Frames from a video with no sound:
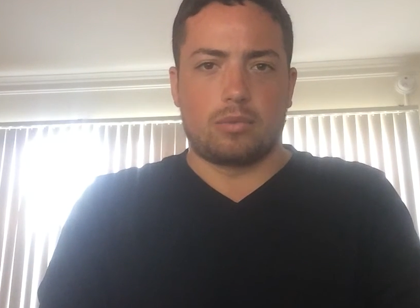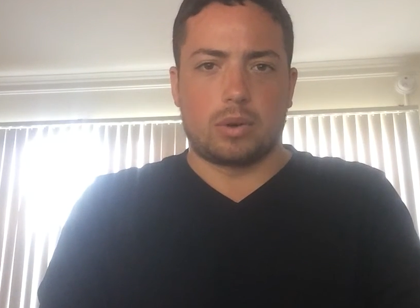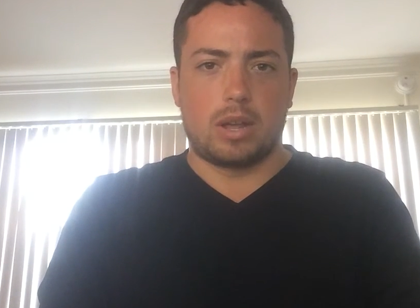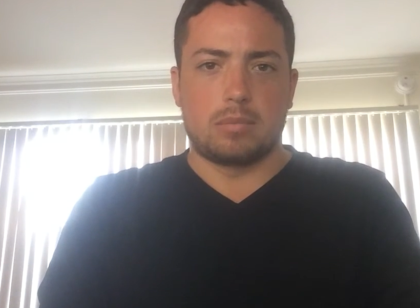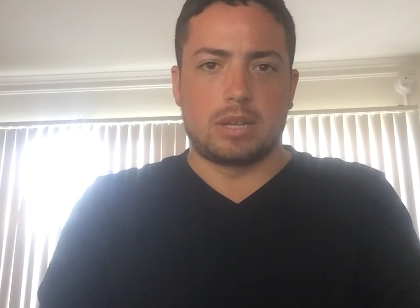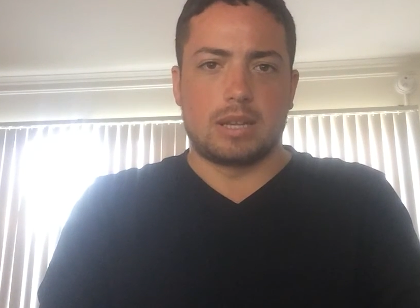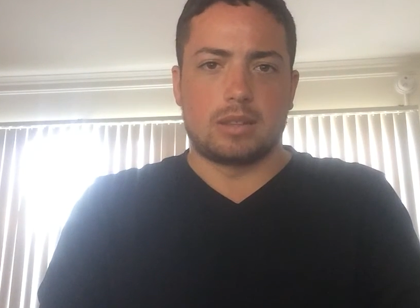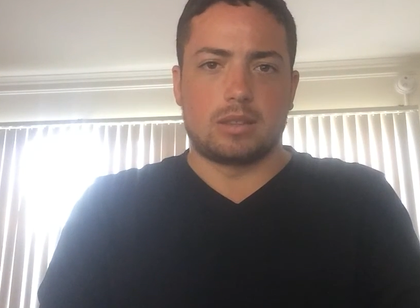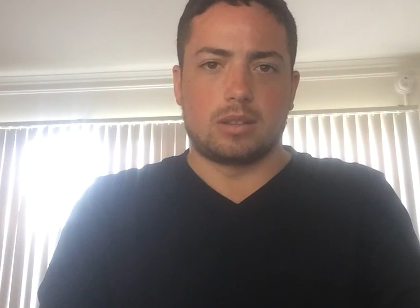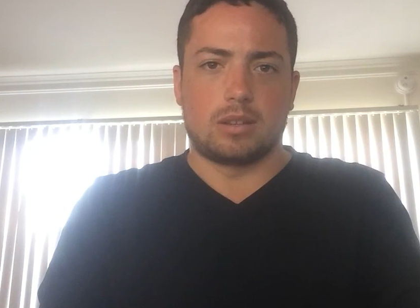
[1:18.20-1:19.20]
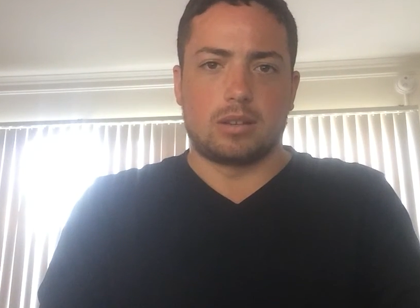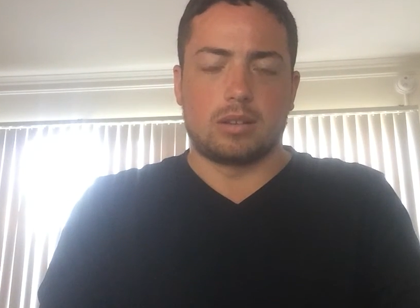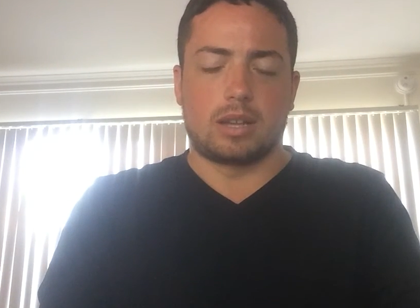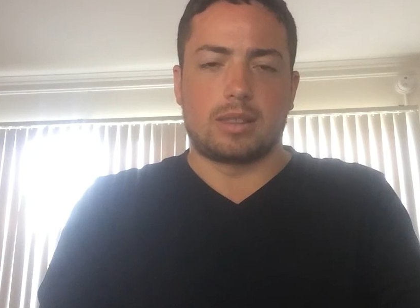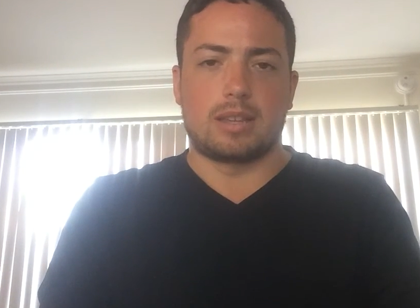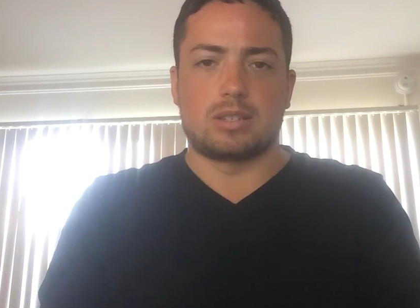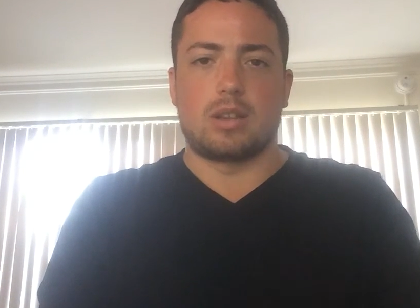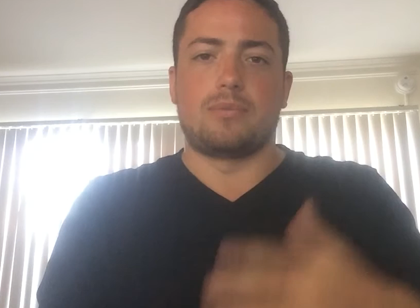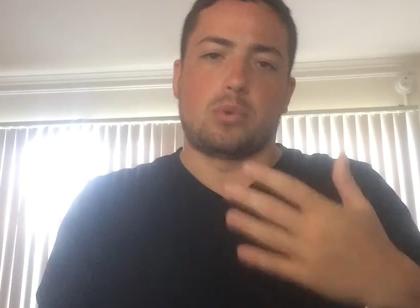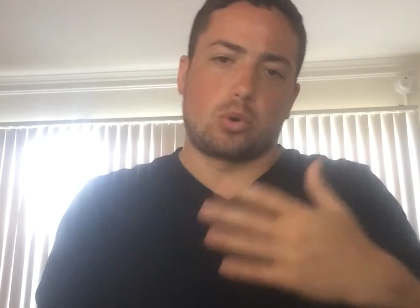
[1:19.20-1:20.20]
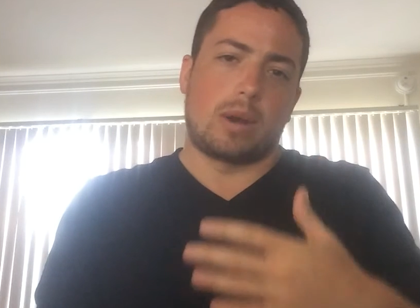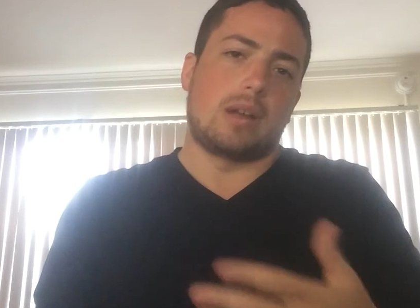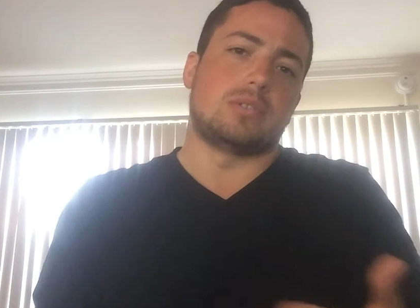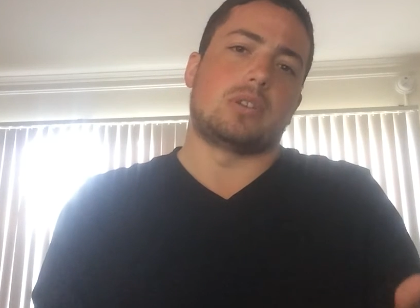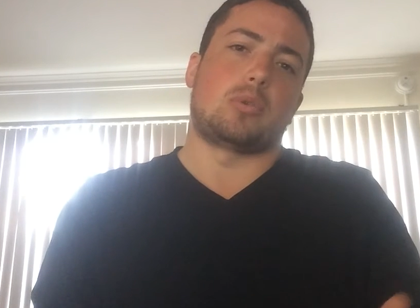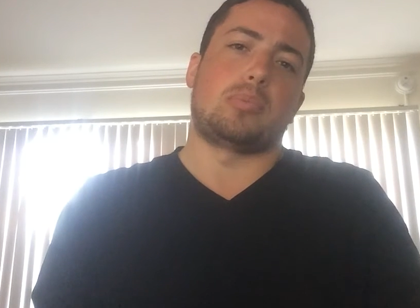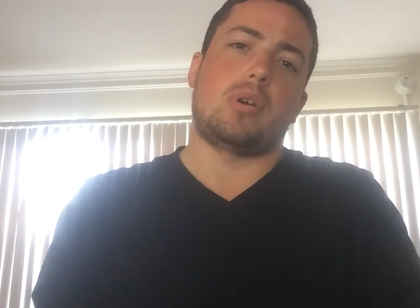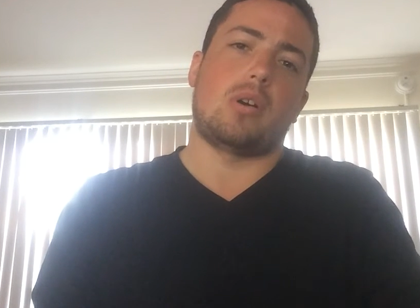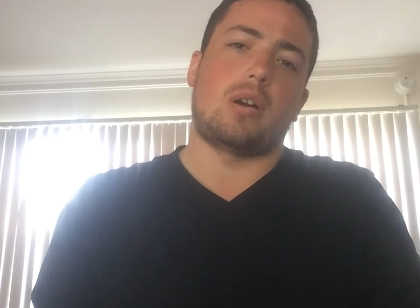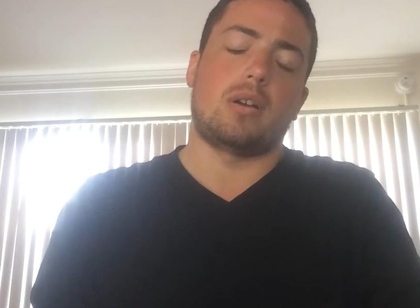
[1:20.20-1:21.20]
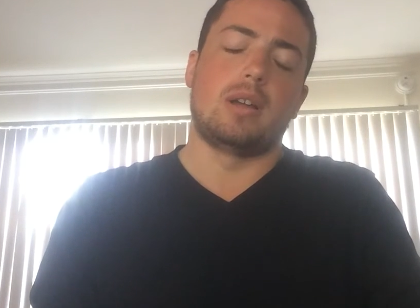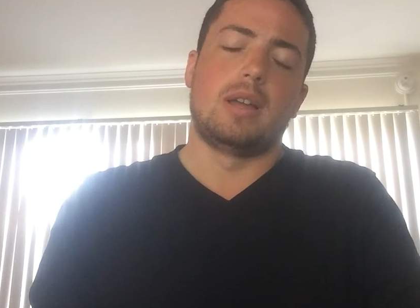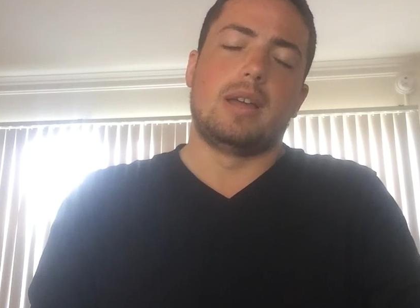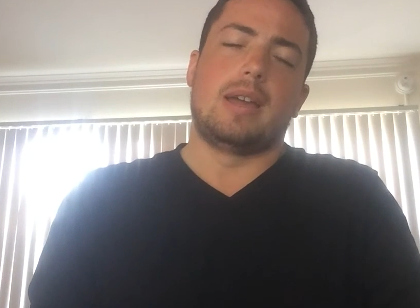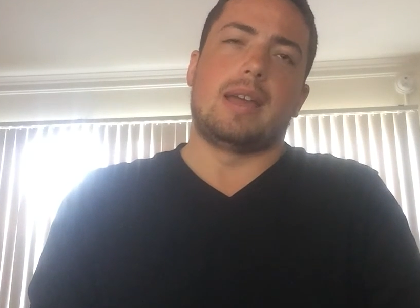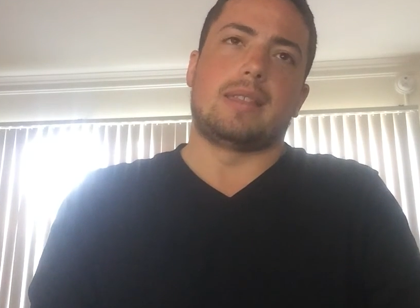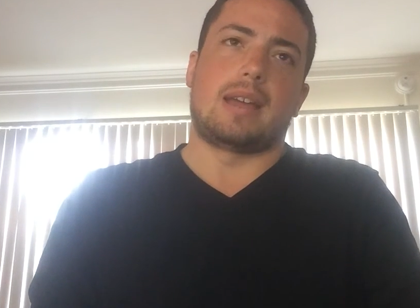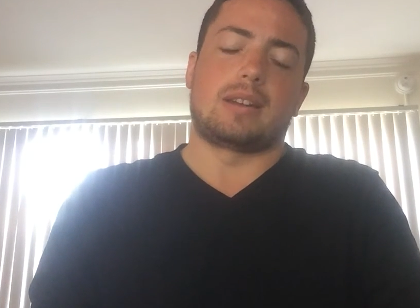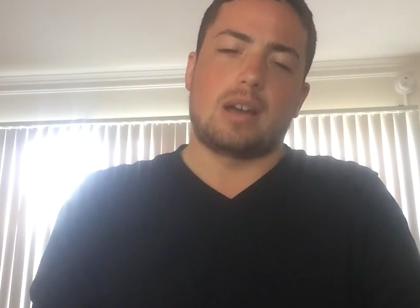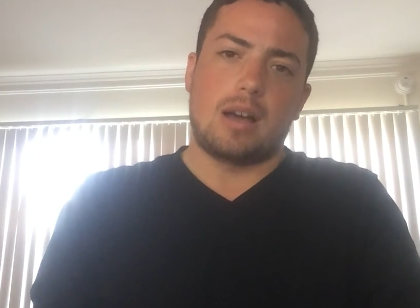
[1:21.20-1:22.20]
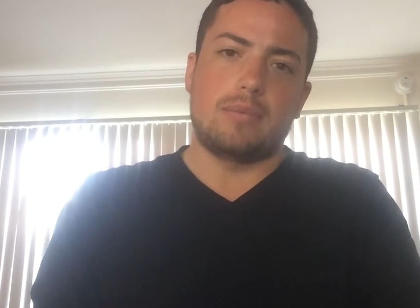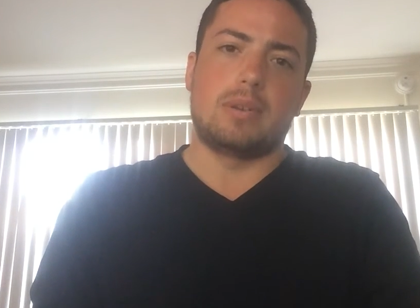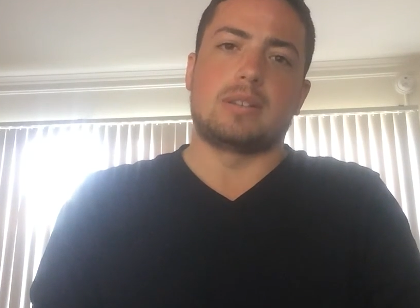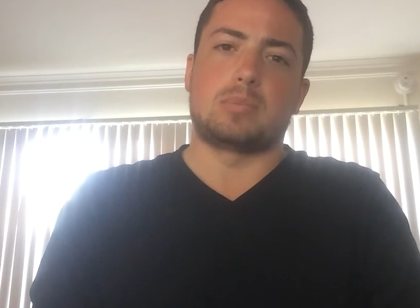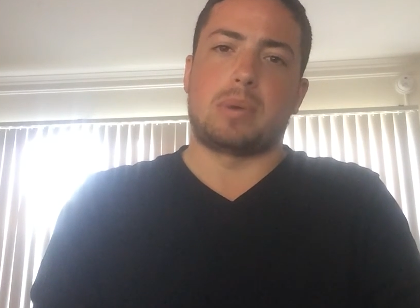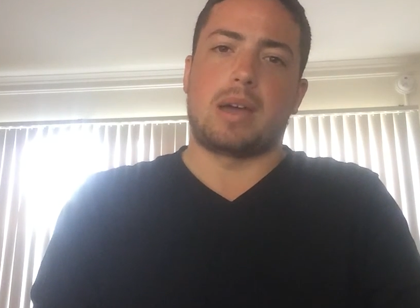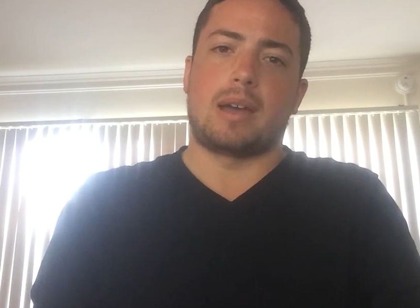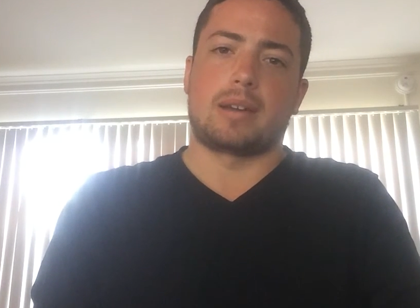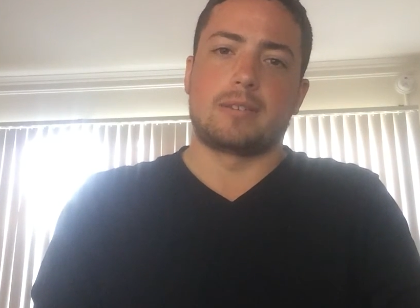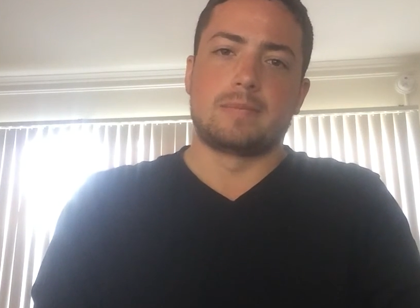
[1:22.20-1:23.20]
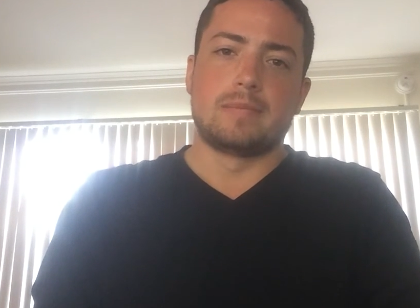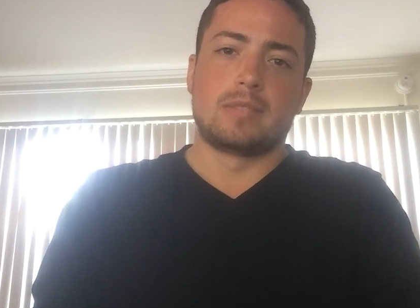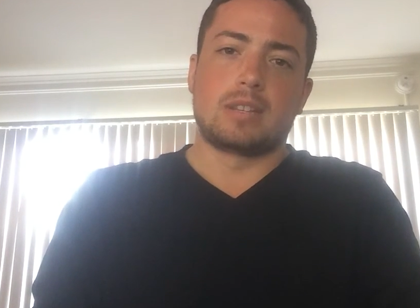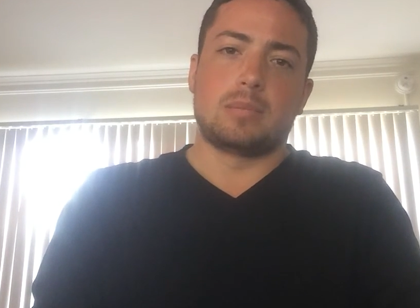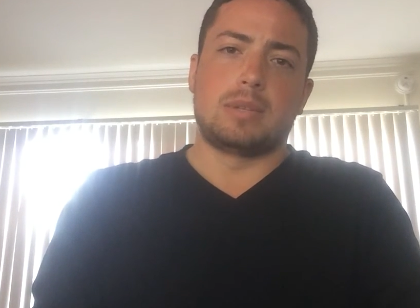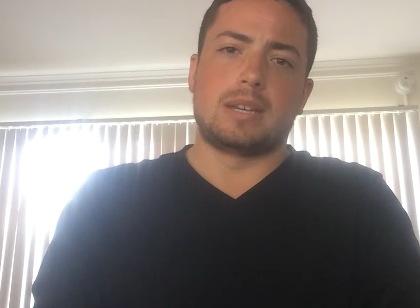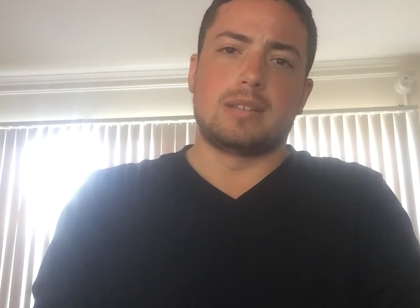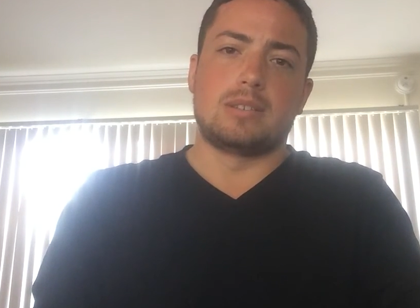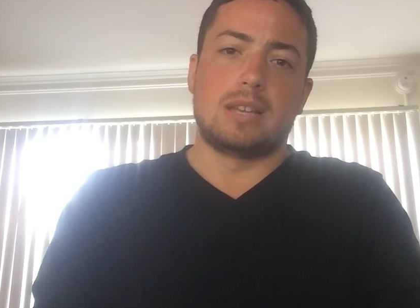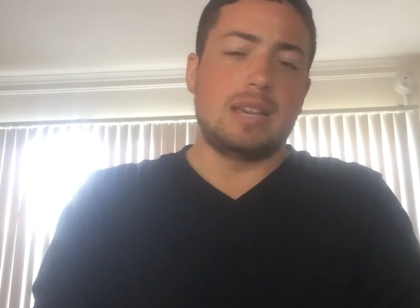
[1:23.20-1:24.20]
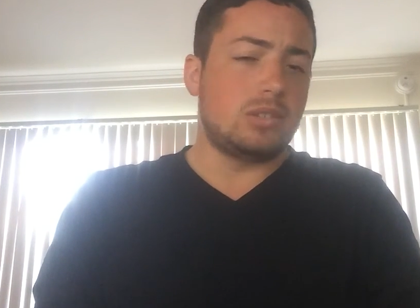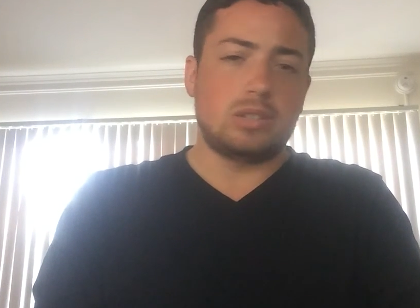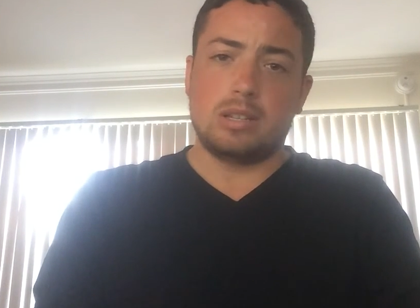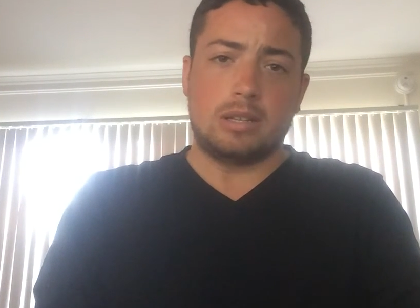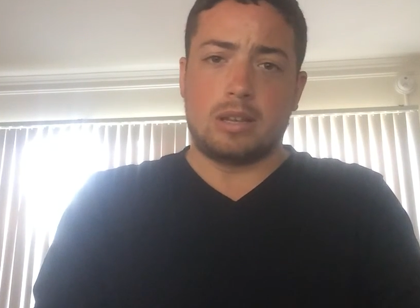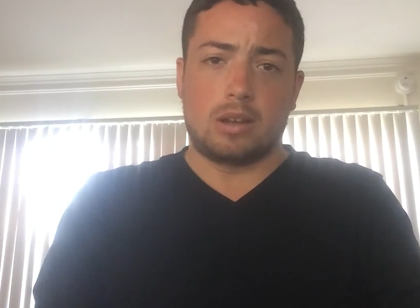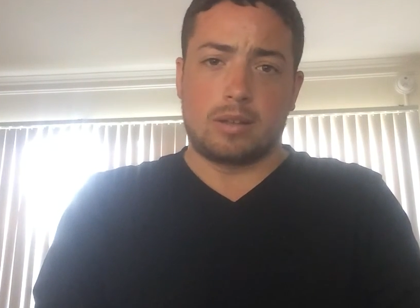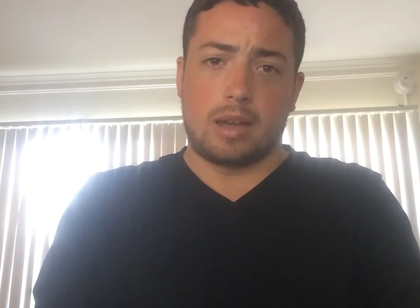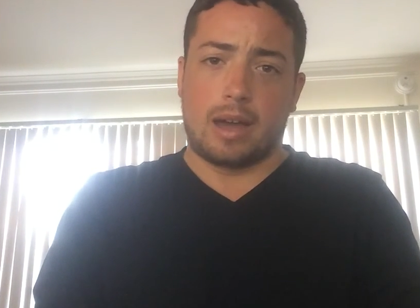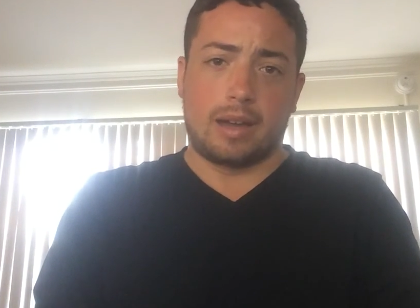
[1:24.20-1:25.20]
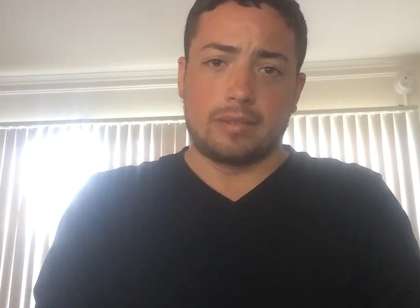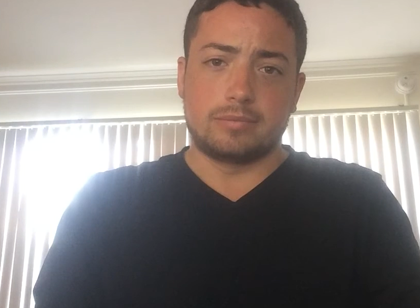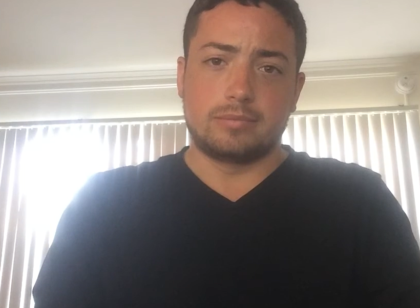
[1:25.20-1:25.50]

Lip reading: for him to get the, like they said, 4 rounds under par and that confidence back, because he's still a young guy.